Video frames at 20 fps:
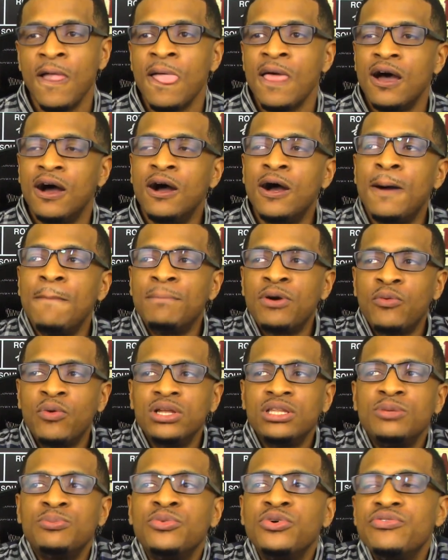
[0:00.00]
Uh, but
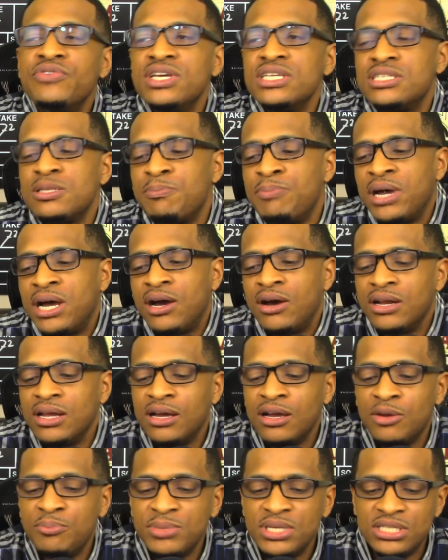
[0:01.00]
what the movie is about,
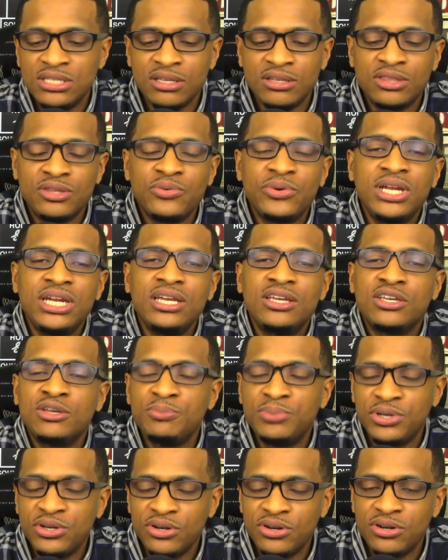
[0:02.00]
um, it's a 3D
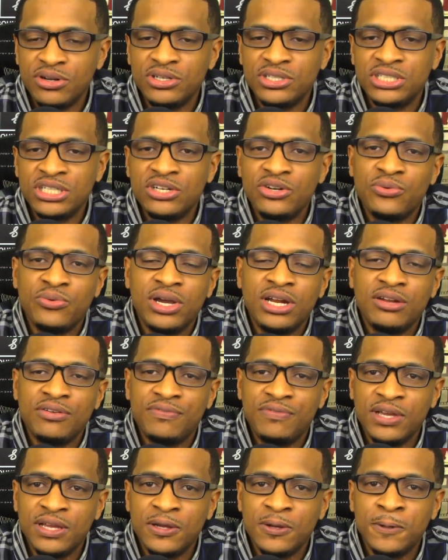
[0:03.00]
computer generated
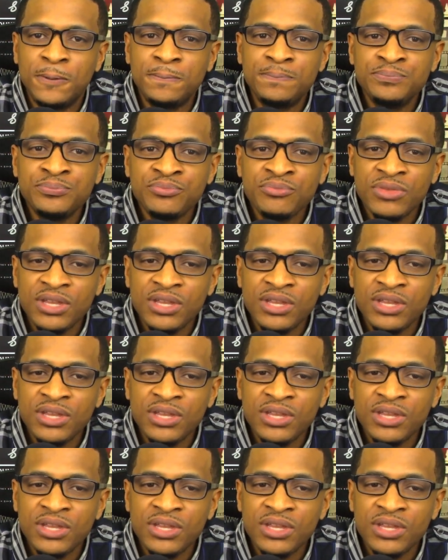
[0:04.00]
film.